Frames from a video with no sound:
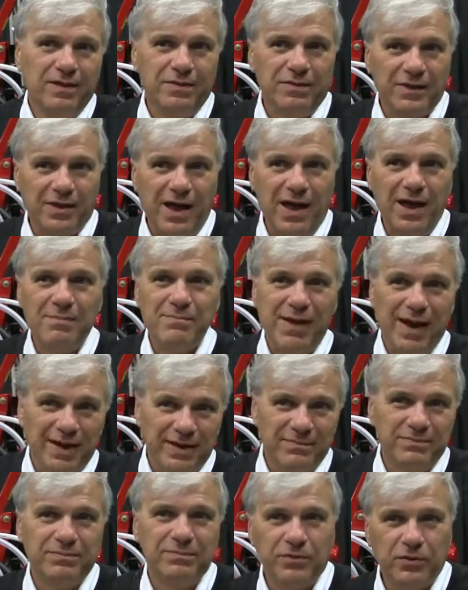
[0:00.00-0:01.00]
the
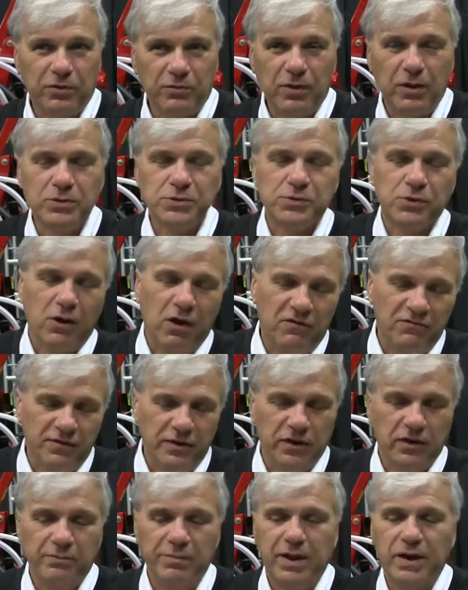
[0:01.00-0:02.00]
combine, your rows are off a
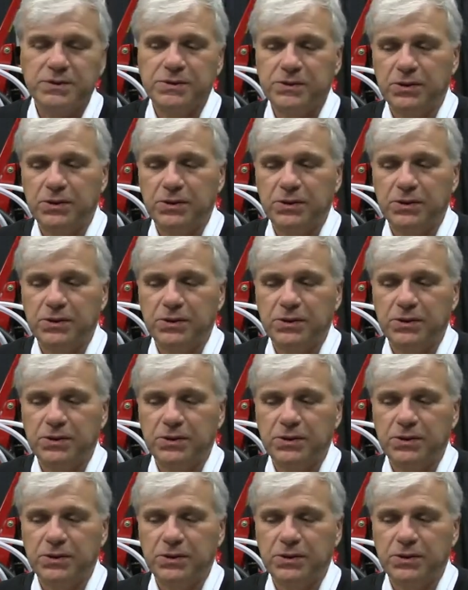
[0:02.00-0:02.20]
little bit.